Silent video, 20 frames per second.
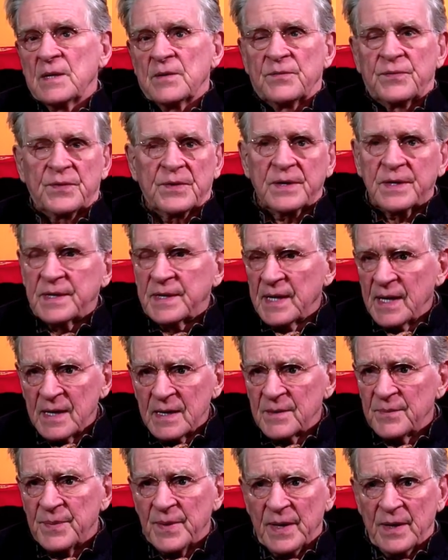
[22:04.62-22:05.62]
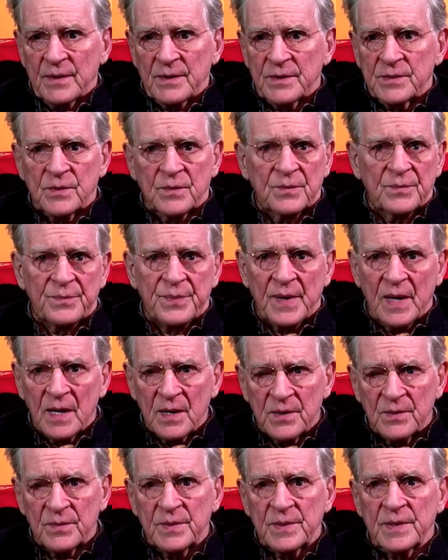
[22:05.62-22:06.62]
forget about it. Don't
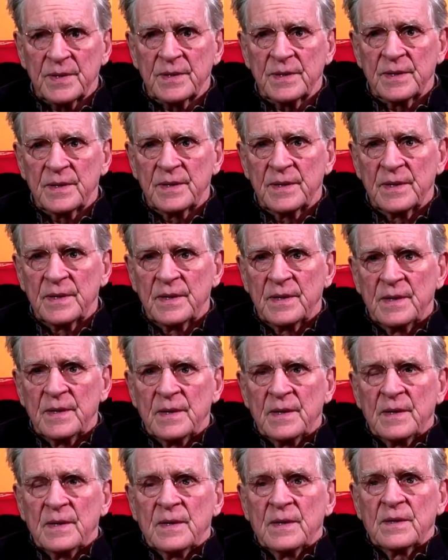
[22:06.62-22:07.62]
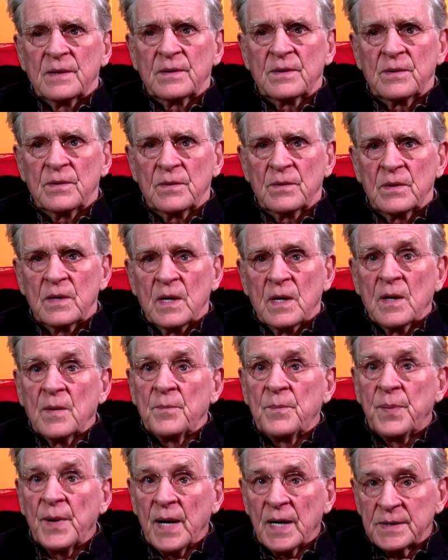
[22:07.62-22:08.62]
bother with it, you know.
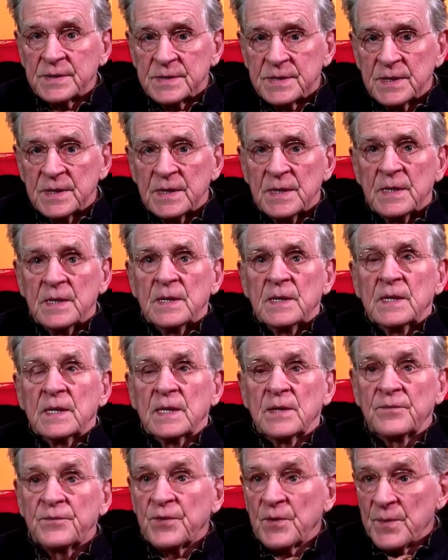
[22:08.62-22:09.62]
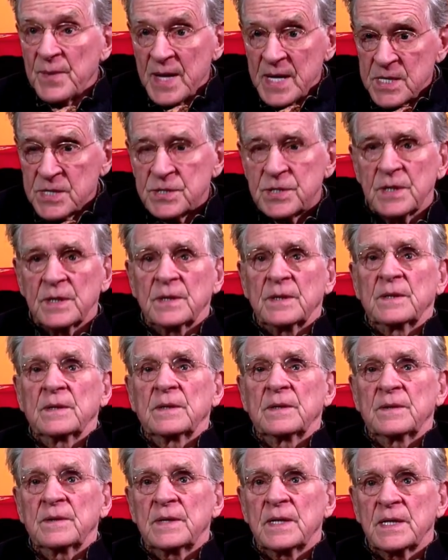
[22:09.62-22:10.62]
But
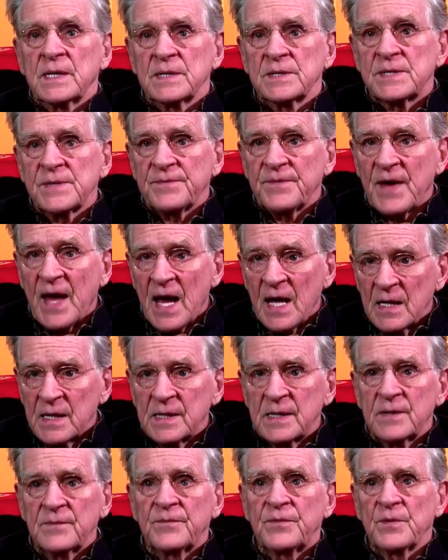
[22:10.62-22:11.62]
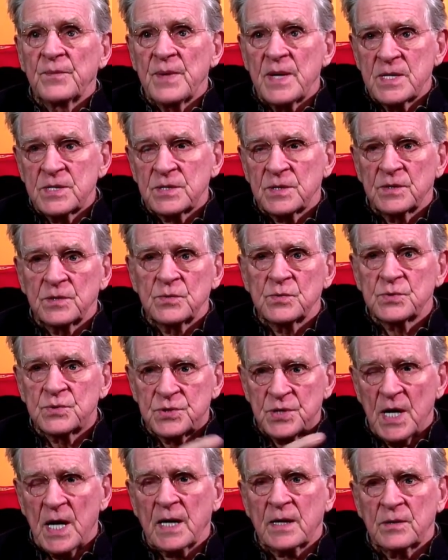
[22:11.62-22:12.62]
information that is valid information, you
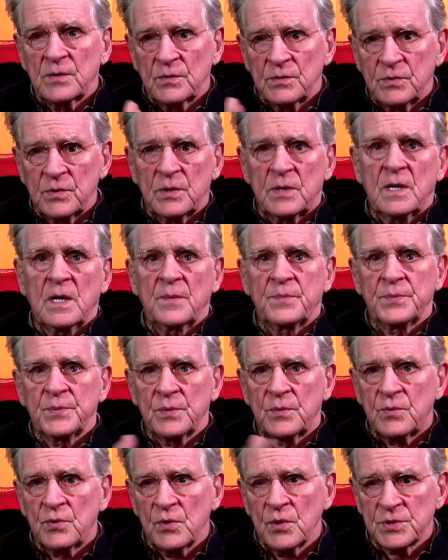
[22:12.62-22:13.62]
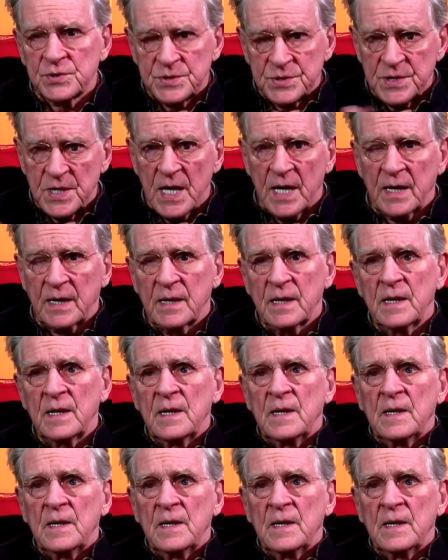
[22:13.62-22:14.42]
check, you look up, you cross-check.